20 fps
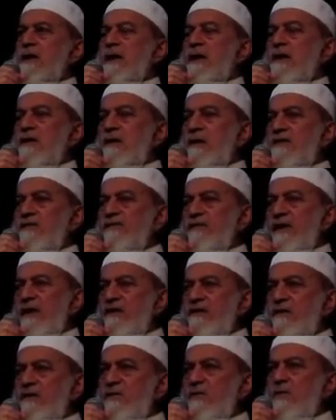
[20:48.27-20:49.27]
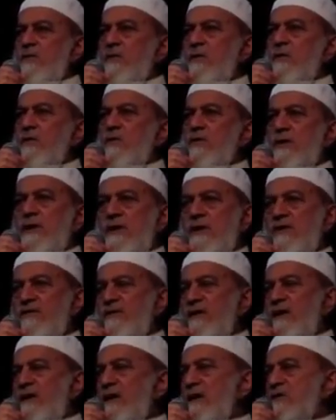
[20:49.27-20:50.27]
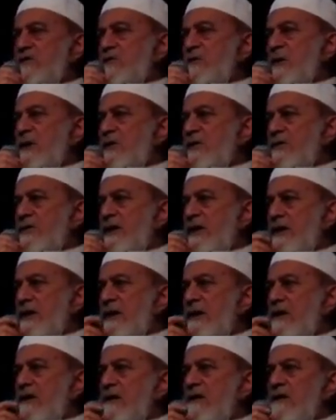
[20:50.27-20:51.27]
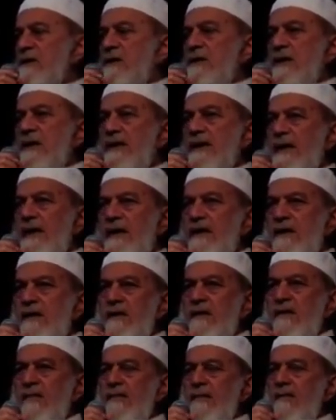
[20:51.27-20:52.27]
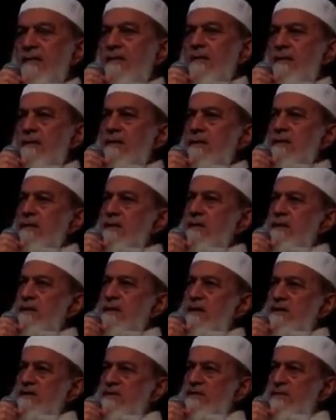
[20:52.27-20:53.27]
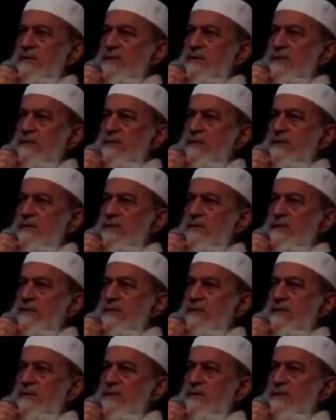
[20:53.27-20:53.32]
and effective word of Allah subhanahu wa ta'ala. And thus